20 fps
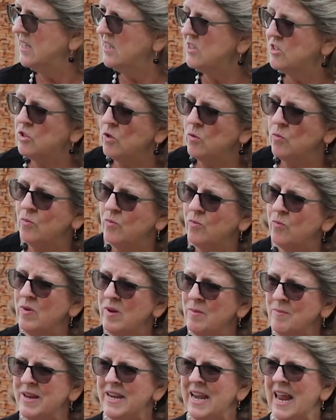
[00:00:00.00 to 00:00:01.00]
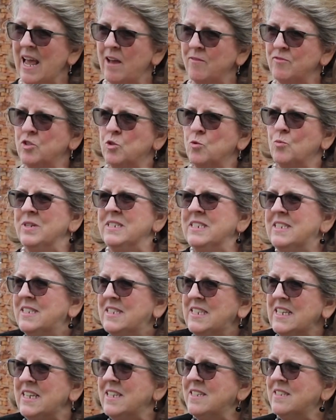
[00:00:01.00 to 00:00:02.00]
So women have to
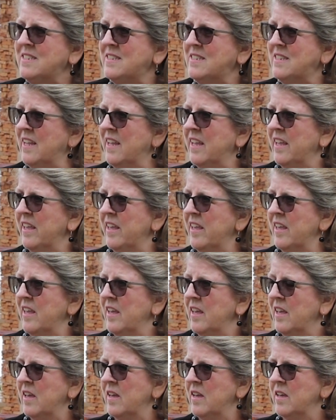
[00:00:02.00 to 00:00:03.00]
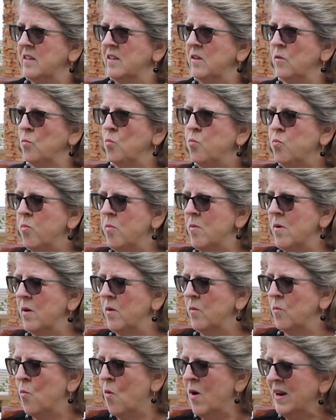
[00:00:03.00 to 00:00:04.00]
resist
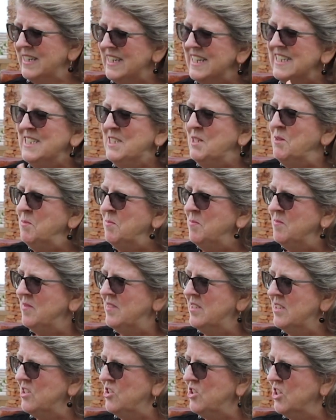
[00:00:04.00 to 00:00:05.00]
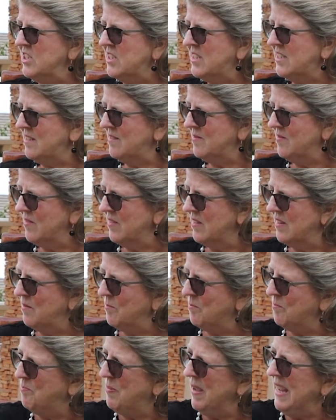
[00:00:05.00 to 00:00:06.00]
wanting to just
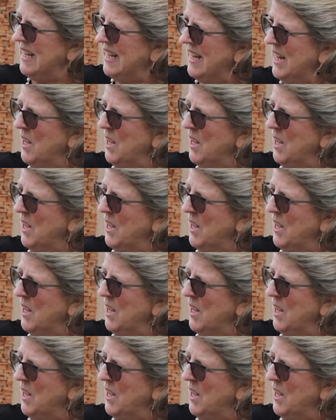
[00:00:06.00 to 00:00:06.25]
beat